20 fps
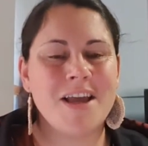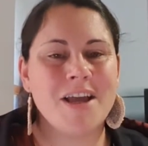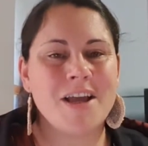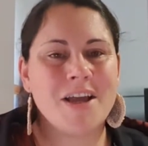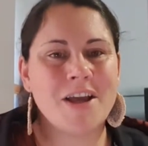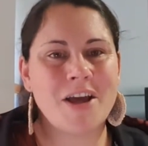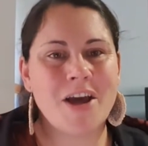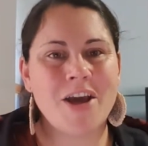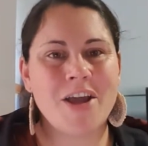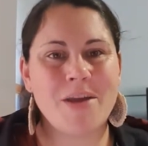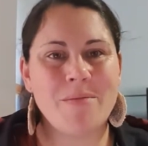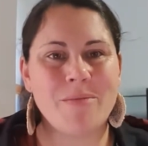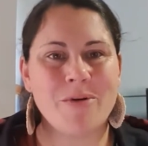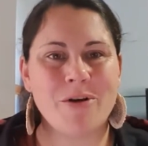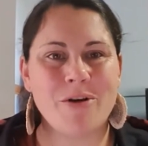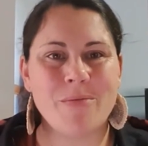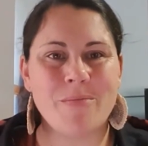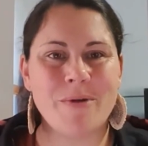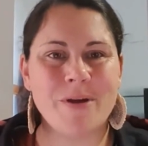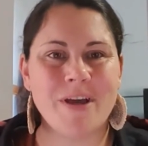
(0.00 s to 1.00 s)
Ngai
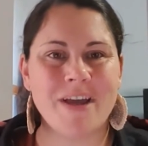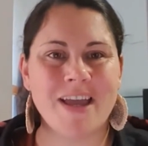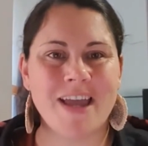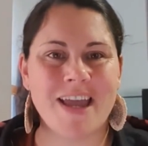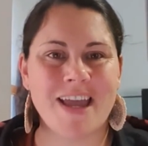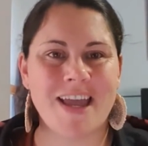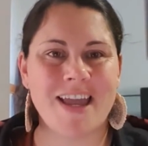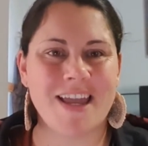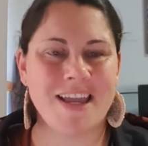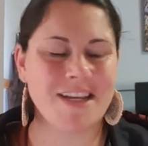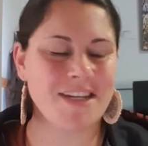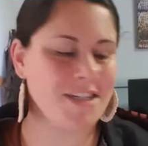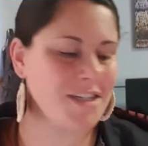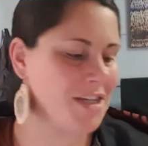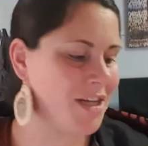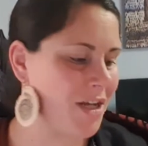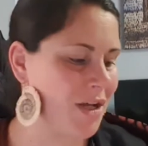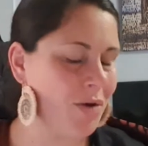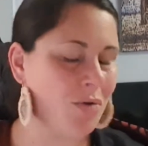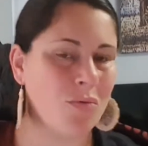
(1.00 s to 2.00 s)
Mob, and
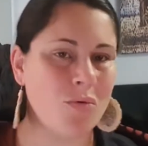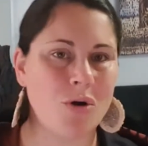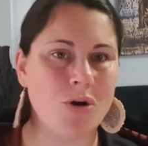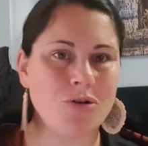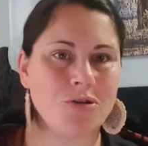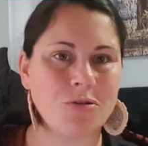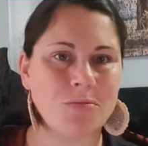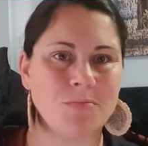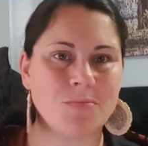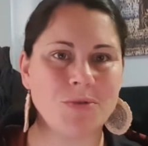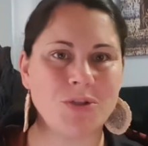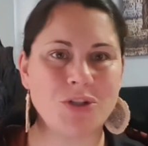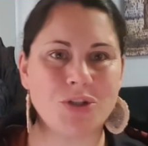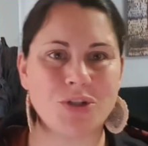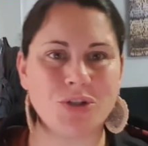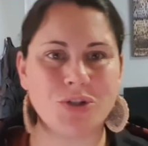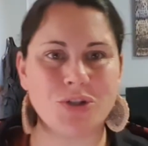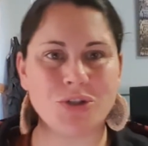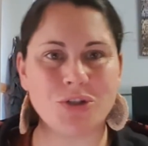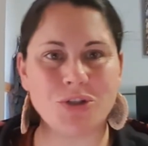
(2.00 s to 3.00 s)
welcome
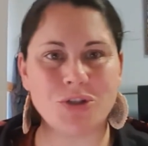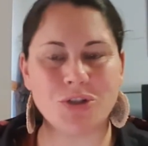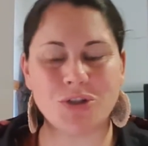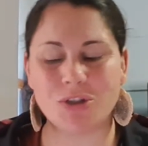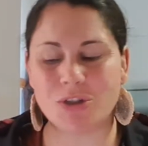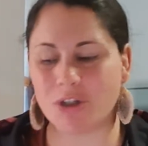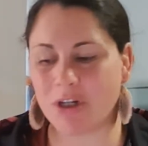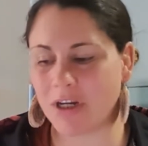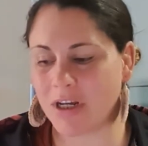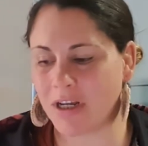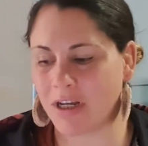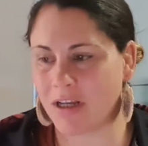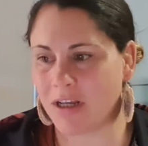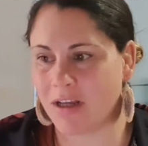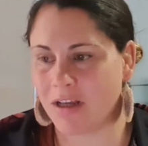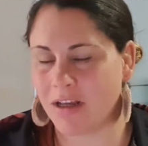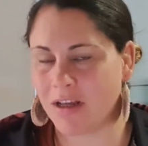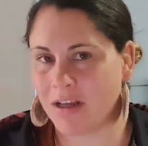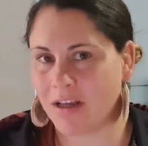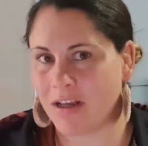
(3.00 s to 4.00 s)
to
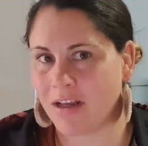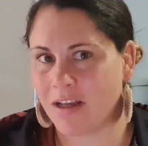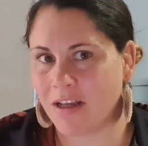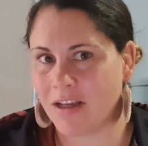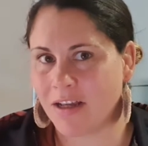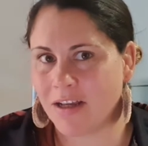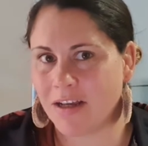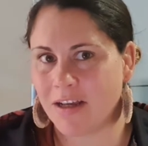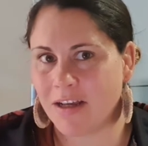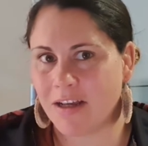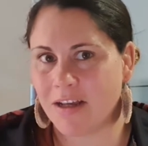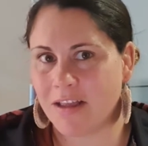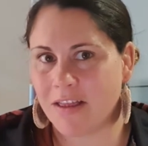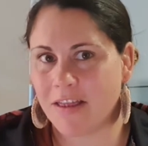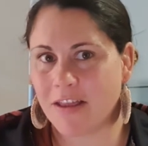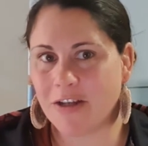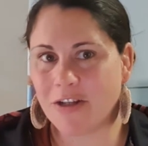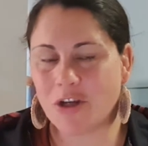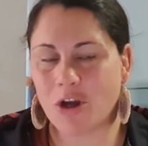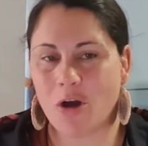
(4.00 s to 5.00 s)

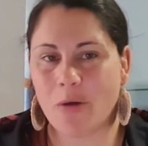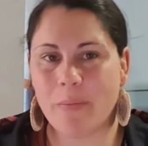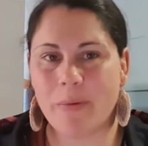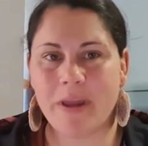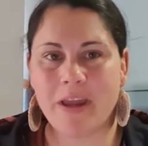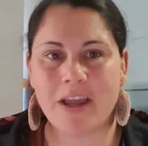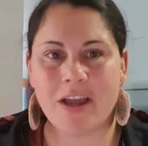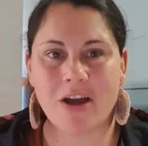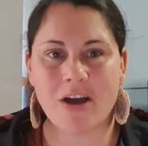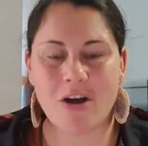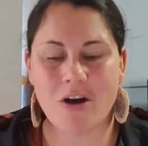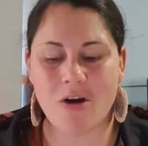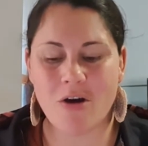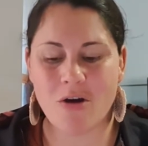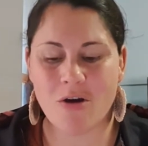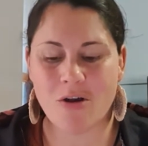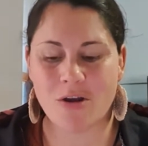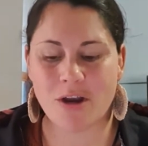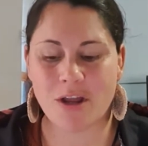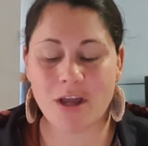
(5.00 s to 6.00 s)
the topic
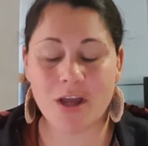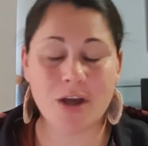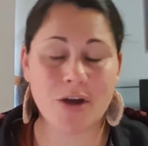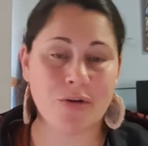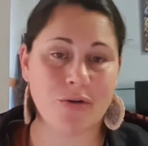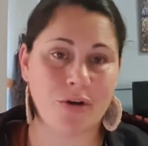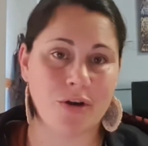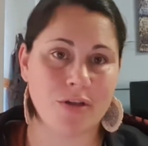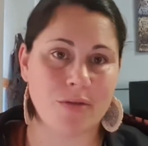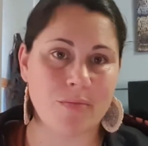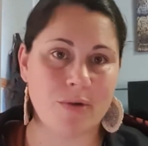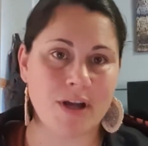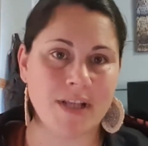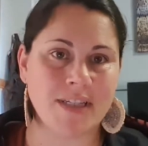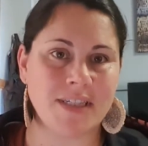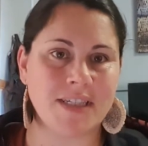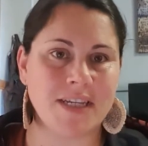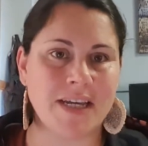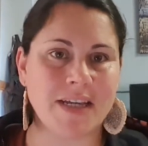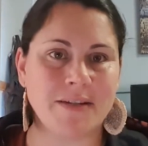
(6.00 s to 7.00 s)
on growth
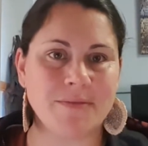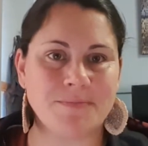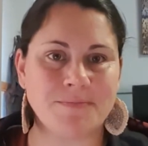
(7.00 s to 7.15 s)
mindset.